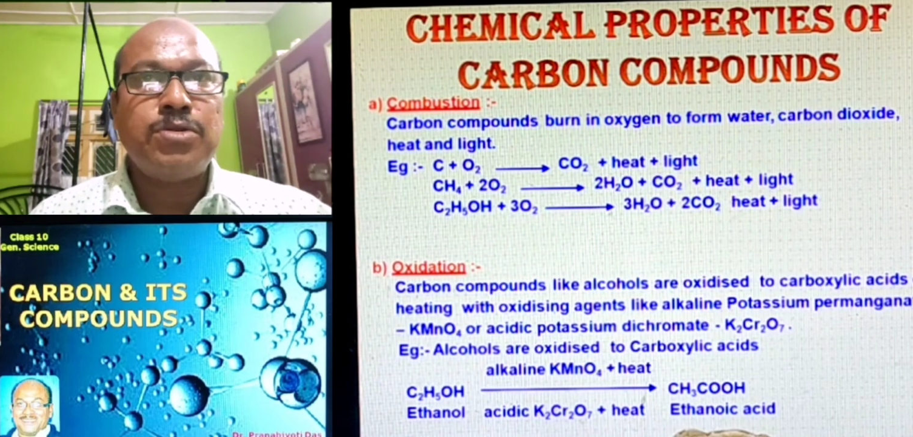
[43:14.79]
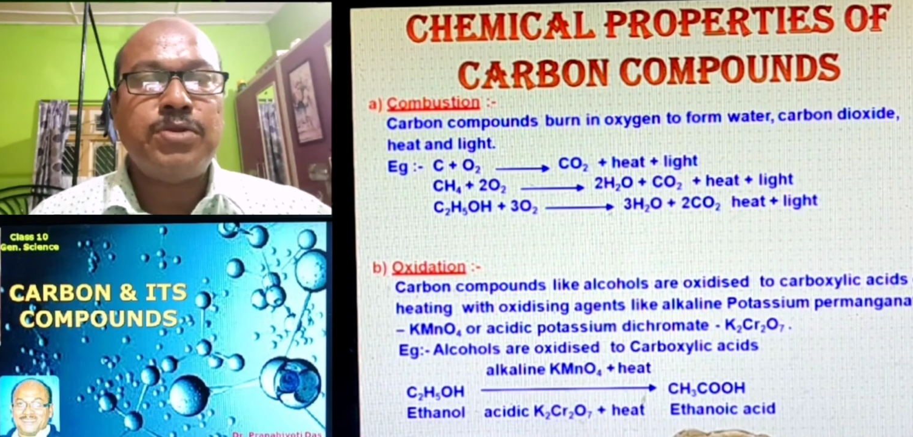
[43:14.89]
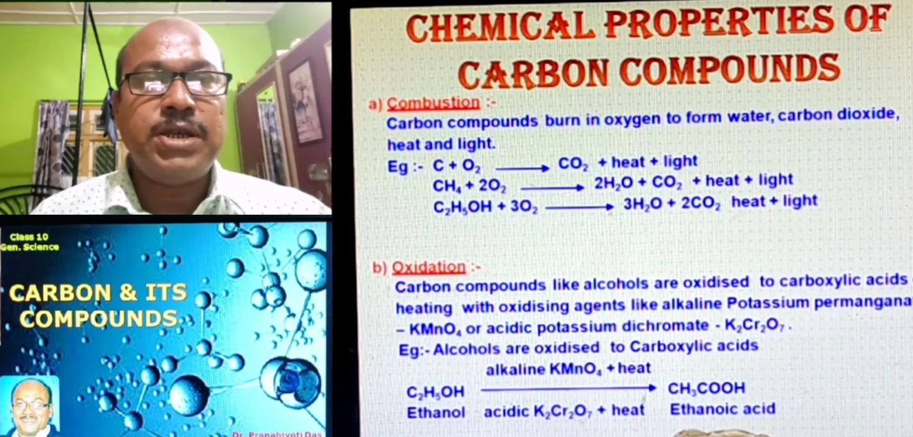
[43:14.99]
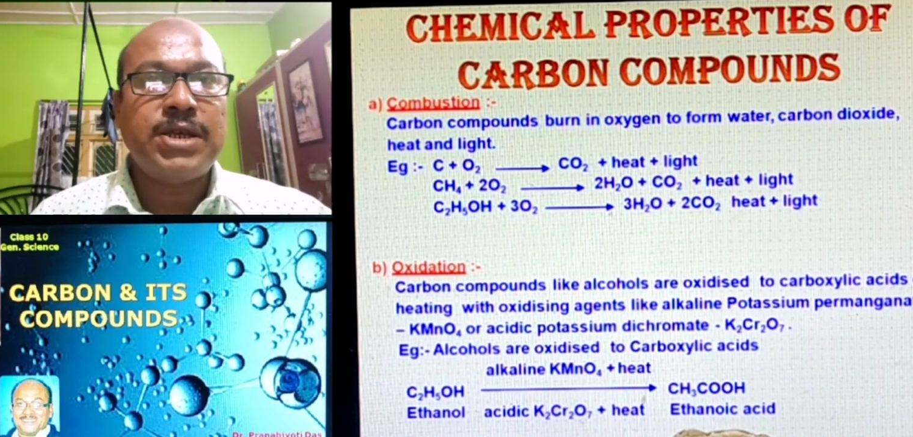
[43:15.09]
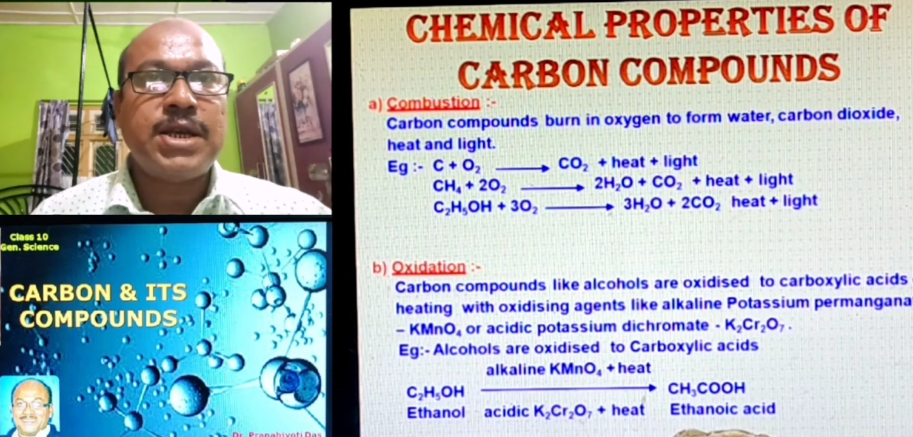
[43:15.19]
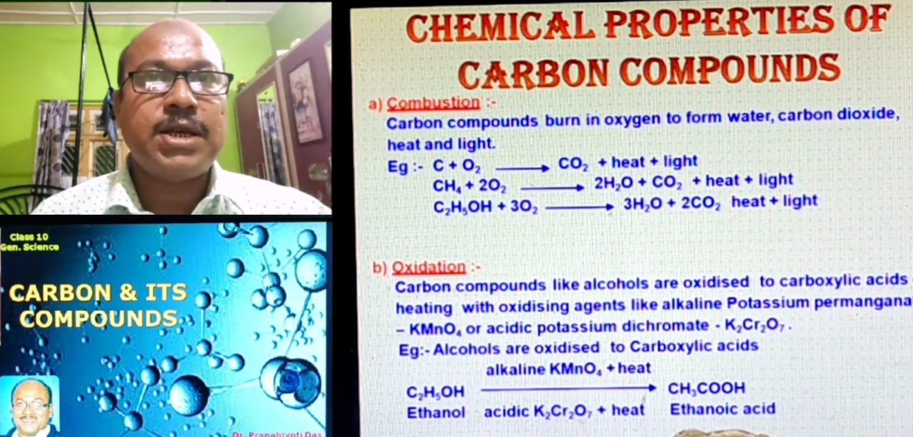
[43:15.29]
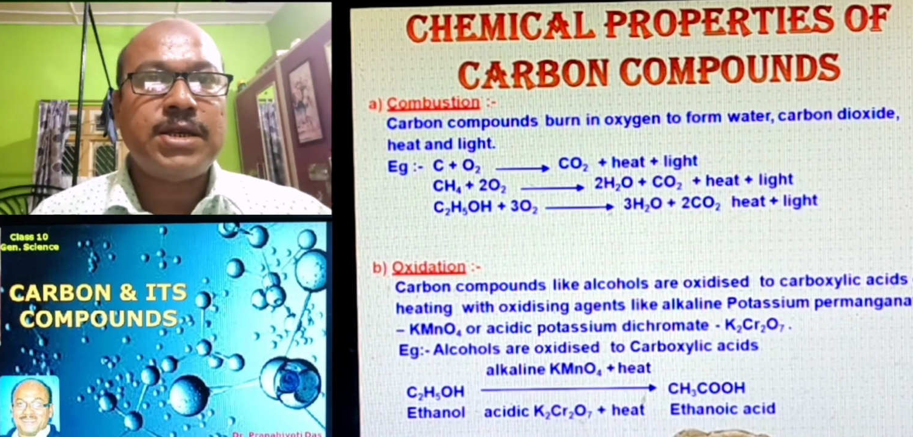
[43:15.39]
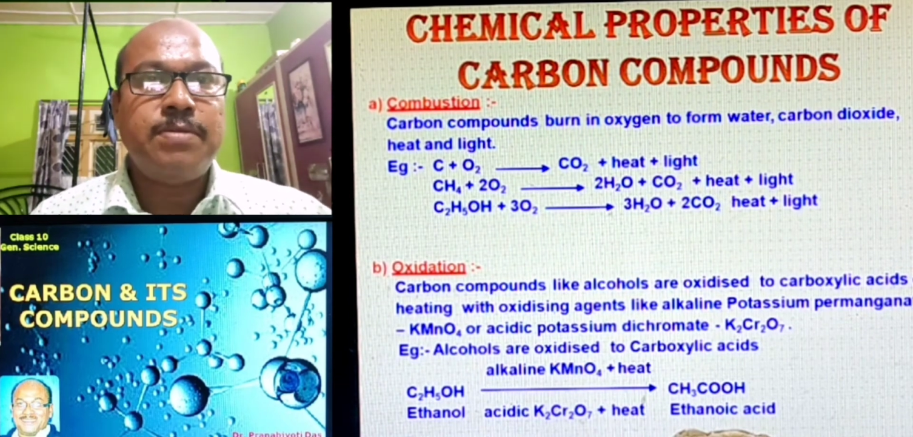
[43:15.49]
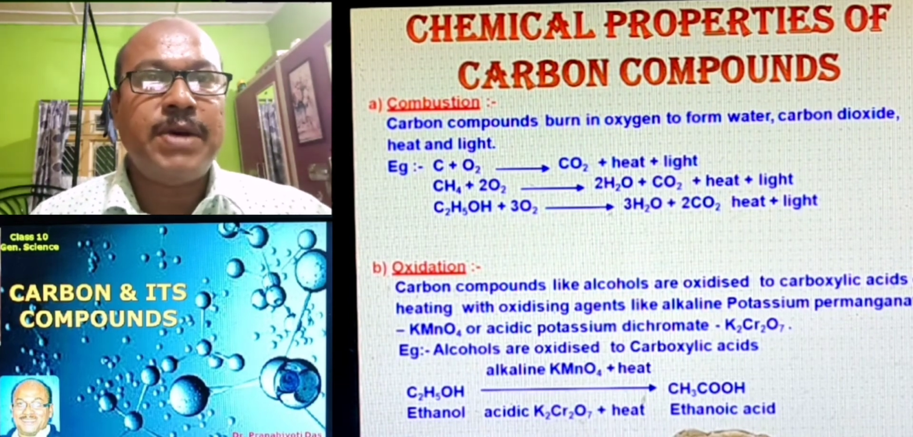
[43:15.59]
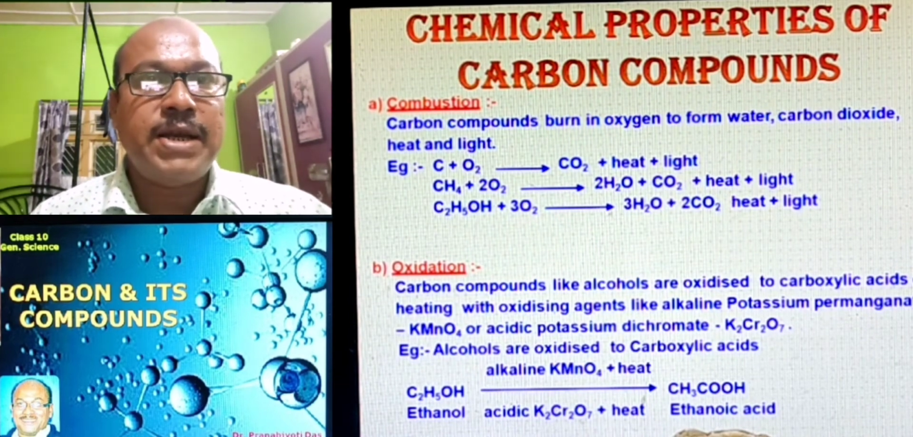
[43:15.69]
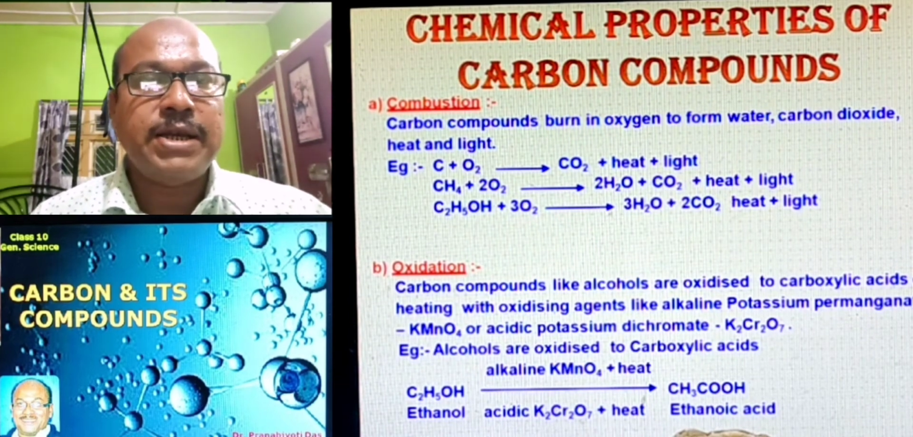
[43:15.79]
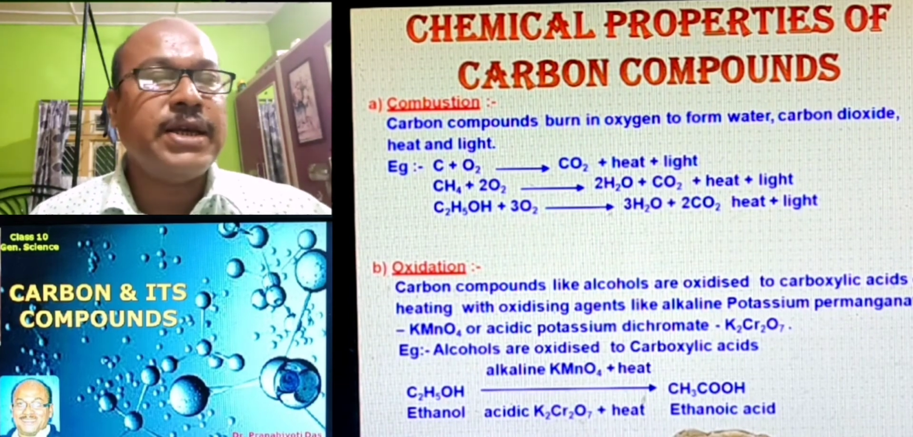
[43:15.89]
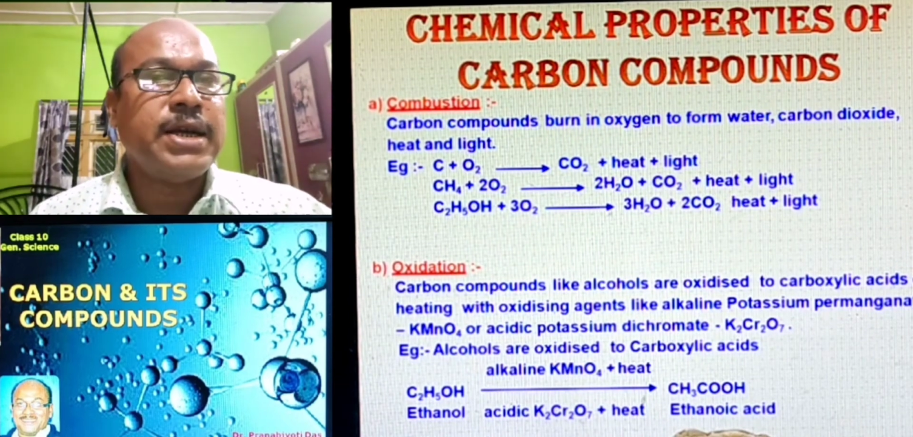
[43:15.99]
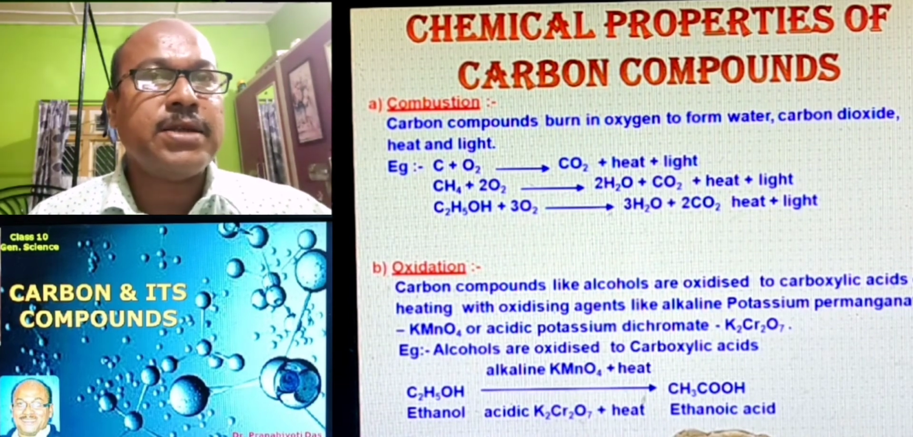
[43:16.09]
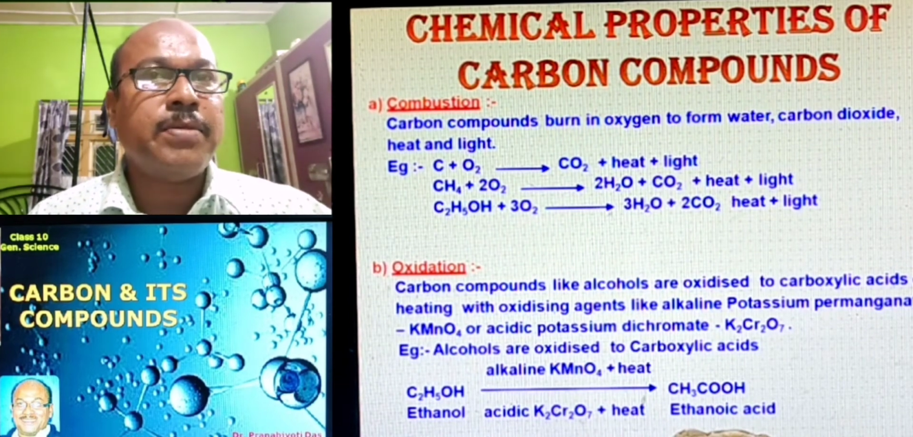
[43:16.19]
We discussed it by taking
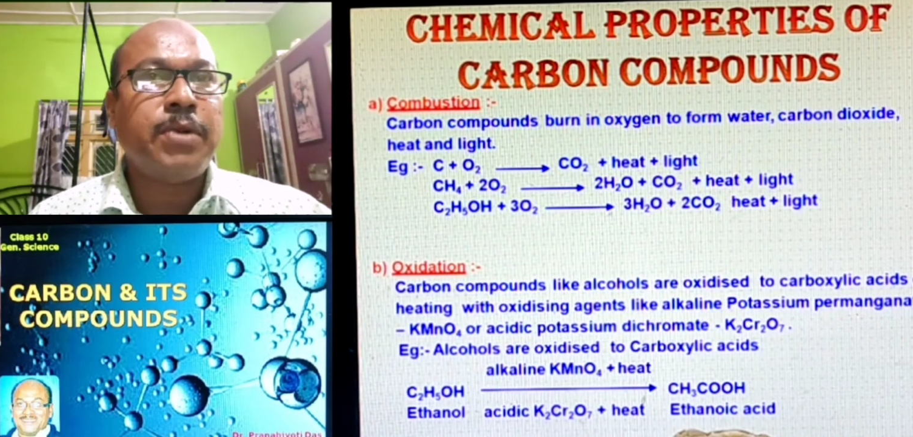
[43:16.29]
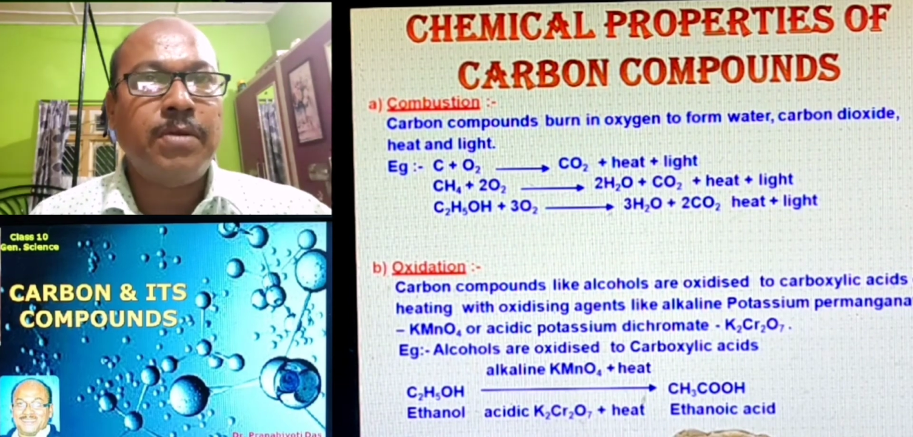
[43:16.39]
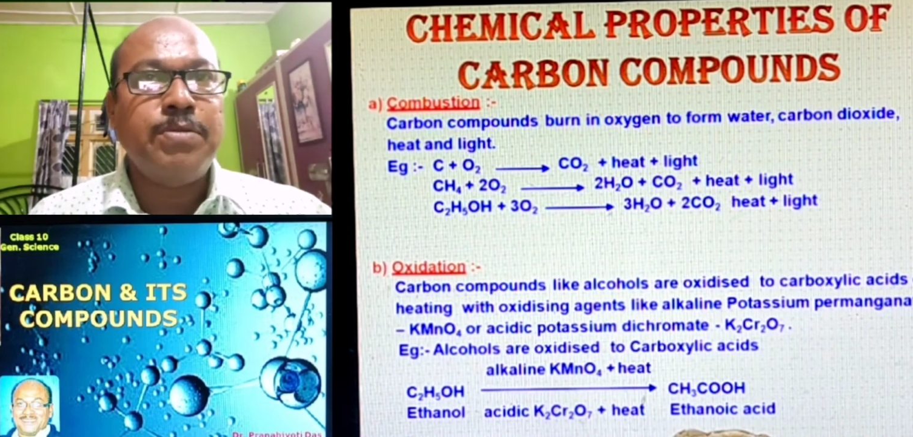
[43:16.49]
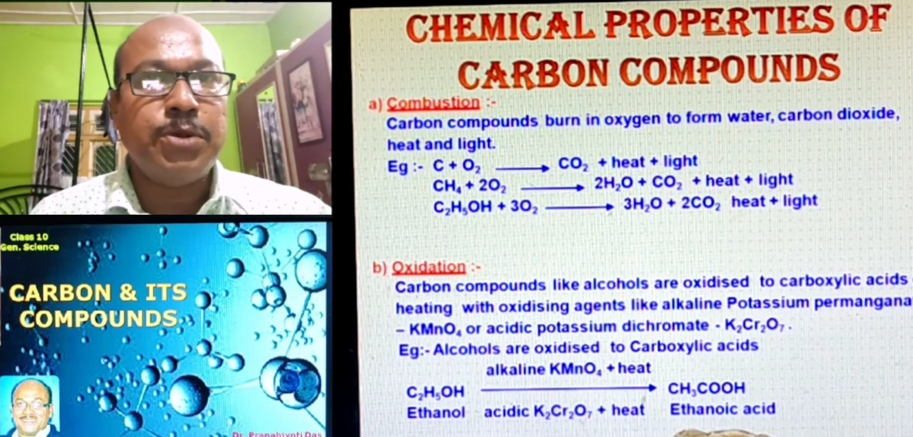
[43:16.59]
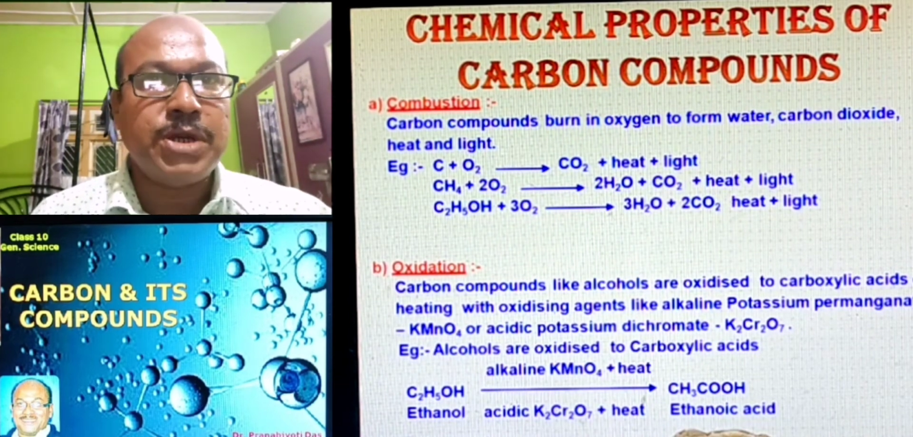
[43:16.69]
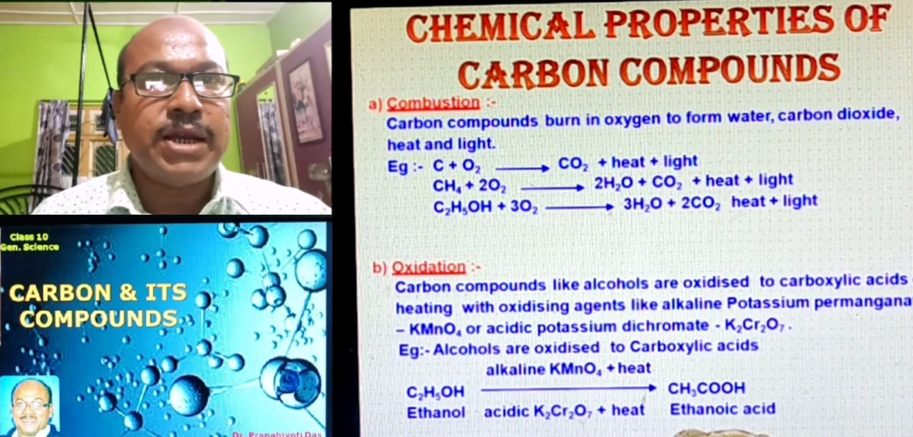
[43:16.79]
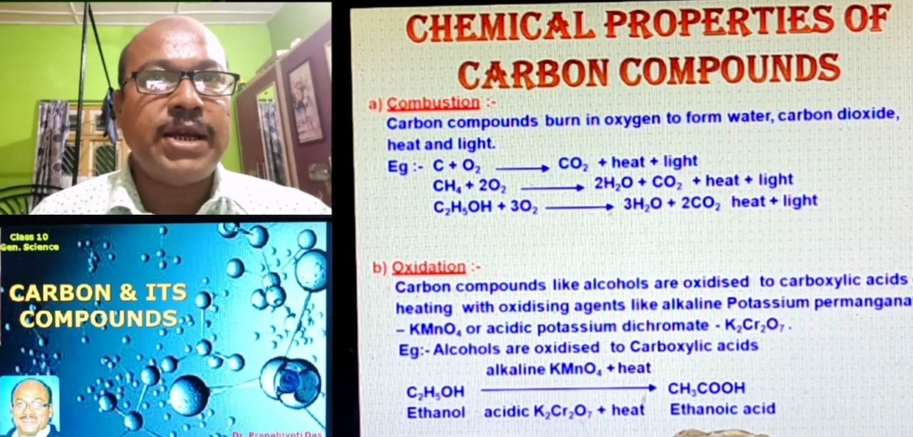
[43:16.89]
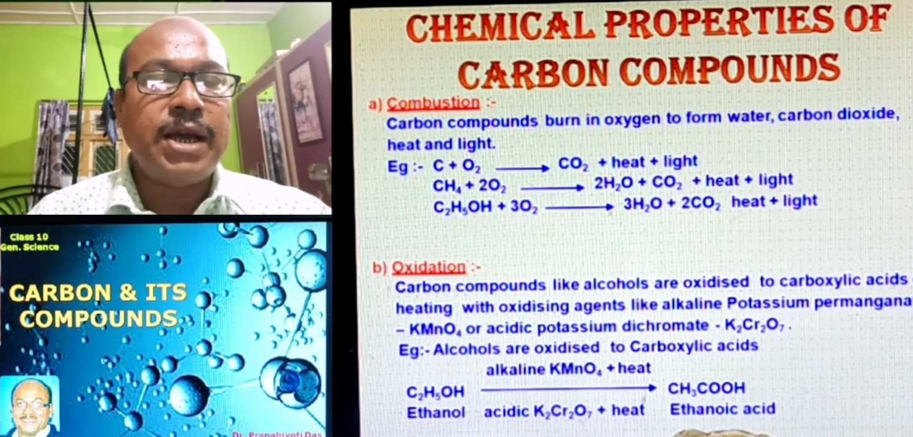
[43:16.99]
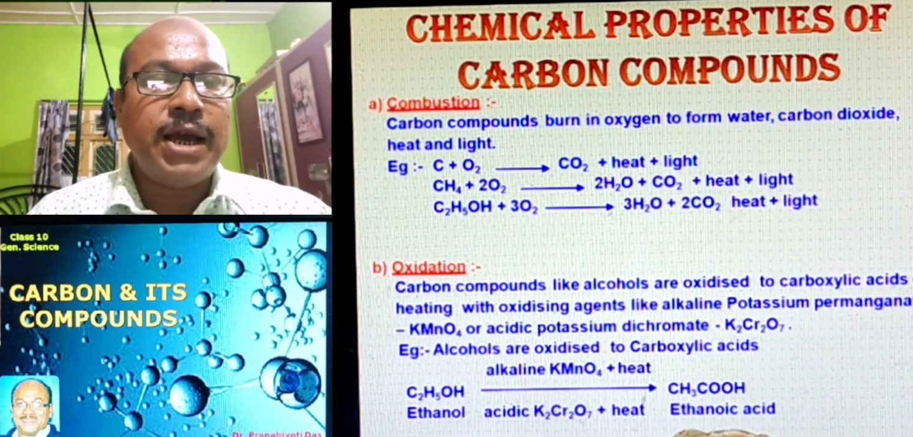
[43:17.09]
example of butane